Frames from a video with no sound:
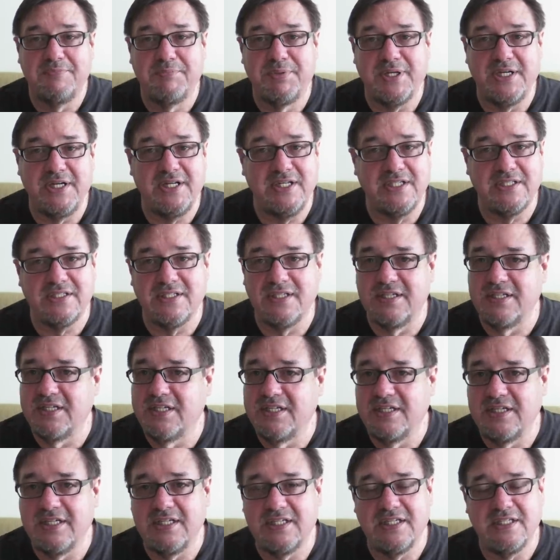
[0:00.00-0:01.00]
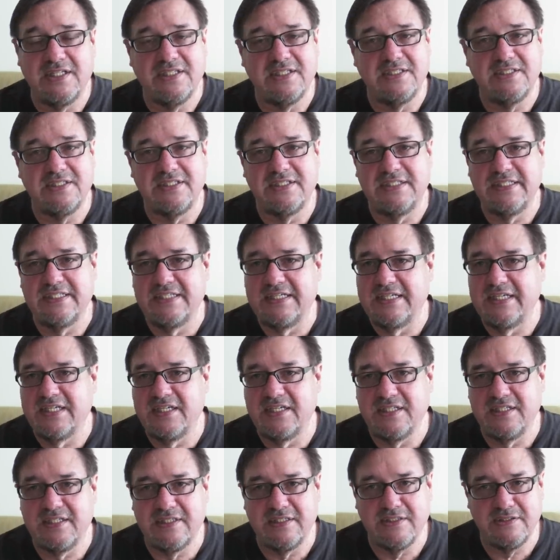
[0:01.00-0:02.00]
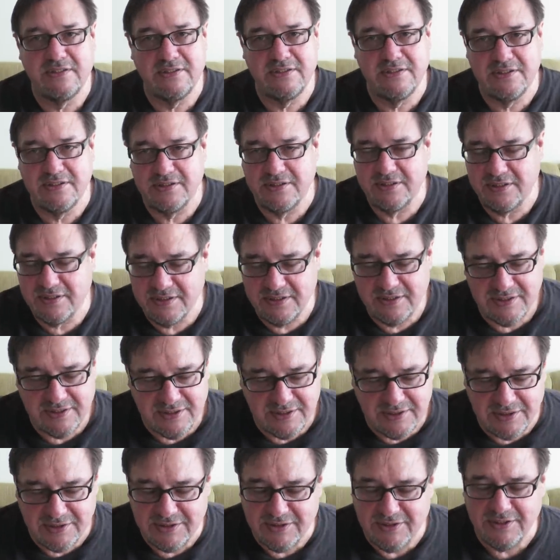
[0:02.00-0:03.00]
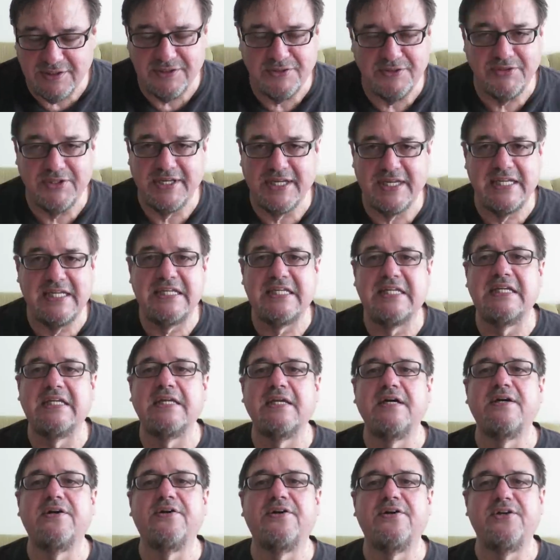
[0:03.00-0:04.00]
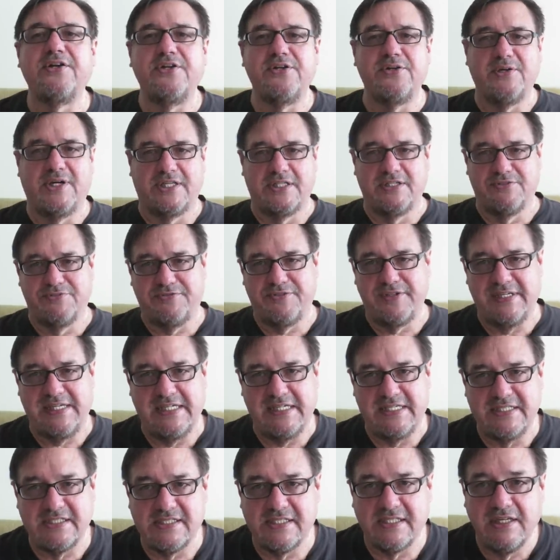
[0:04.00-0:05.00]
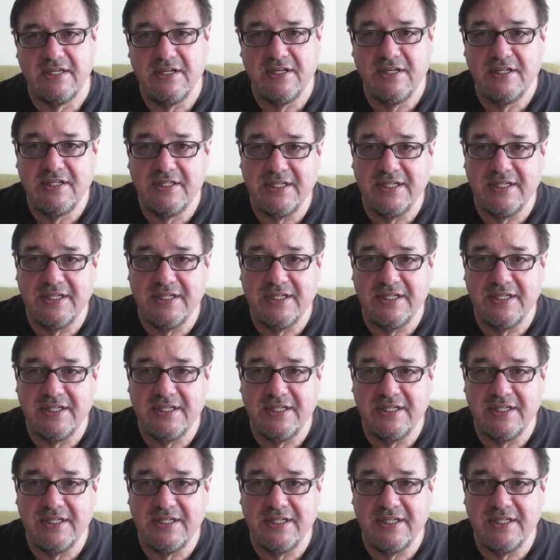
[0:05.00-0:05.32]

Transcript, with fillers: But eh, eh, oh, they kill you on the fees.